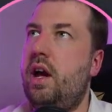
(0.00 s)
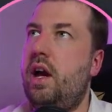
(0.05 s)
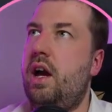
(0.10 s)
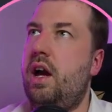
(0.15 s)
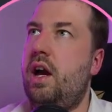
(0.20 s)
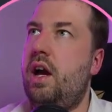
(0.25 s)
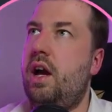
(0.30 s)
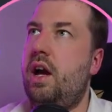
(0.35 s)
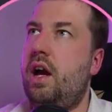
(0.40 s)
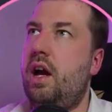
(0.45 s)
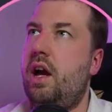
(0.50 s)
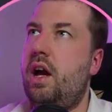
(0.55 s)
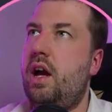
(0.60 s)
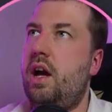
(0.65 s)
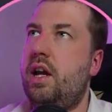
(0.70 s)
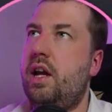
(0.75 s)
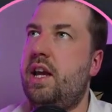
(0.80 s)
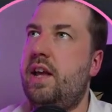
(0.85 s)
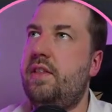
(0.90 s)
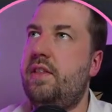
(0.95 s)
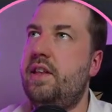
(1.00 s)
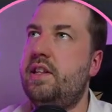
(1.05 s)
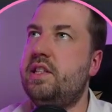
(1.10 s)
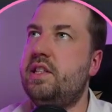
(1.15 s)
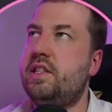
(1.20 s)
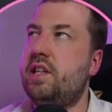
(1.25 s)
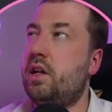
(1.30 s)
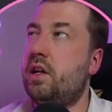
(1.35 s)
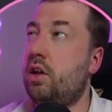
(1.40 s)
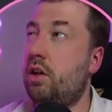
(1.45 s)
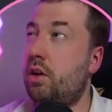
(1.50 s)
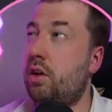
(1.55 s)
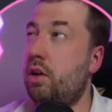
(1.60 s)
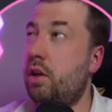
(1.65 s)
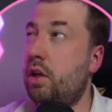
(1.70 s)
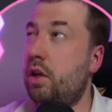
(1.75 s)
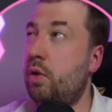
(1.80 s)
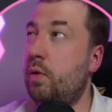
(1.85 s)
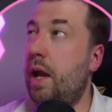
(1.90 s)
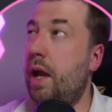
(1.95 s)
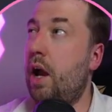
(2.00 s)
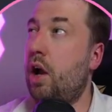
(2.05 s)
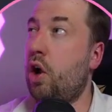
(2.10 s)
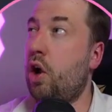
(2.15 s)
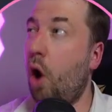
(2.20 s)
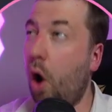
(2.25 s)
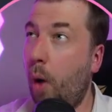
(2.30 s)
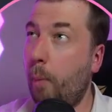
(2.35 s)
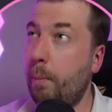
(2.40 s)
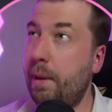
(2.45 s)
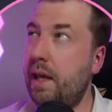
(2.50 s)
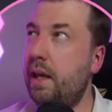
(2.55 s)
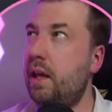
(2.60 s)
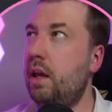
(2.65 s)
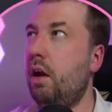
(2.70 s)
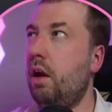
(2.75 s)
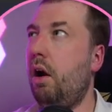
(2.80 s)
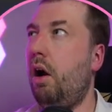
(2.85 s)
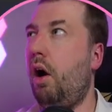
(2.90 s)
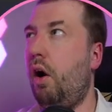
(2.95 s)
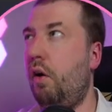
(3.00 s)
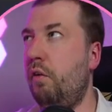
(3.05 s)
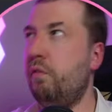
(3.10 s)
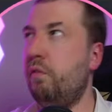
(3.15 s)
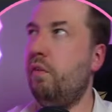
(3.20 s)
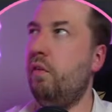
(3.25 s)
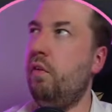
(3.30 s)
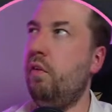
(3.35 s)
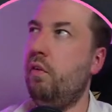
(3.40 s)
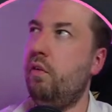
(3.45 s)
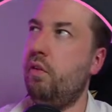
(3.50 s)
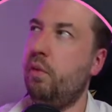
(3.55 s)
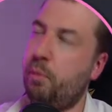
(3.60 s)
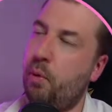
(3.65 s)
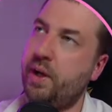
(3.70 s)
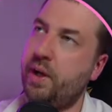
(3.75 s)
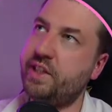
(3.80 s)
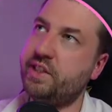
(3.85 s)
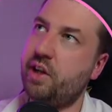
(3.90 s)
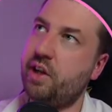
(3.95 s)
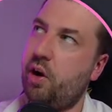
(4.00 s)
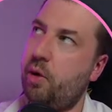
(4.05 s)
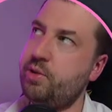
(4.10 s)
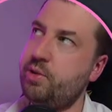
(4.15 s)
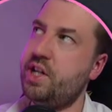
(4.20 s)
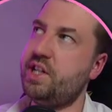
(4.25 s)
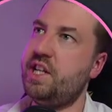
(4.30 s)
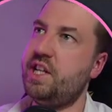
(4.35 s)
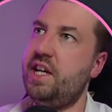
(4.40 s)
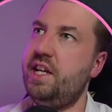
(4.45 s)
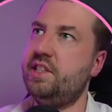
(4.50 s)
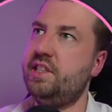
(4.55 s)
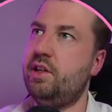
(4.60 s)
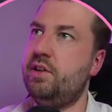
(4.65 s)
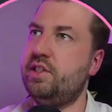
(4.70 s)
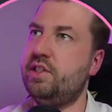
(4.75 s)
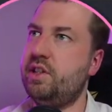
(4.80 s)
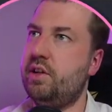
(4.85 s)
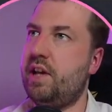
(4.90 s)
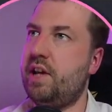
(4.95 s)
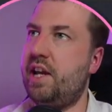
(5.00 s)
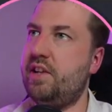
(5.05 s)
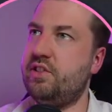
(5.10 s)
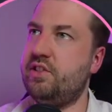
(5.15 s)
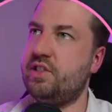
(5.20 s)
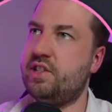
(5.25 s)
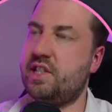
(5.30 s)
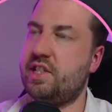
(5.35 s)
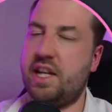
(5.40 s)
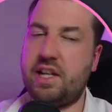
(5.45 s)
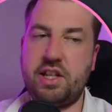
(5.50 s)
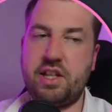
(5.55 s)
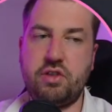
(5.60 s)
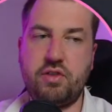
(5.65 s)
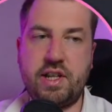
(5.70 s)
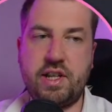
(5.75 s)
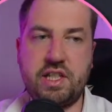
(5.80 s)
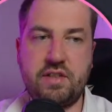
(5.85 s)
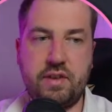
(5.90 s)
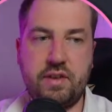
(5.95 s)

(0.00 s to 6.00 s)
Again, this is you'll get a copy of the pointer object here, so it's okay just to take the address of it.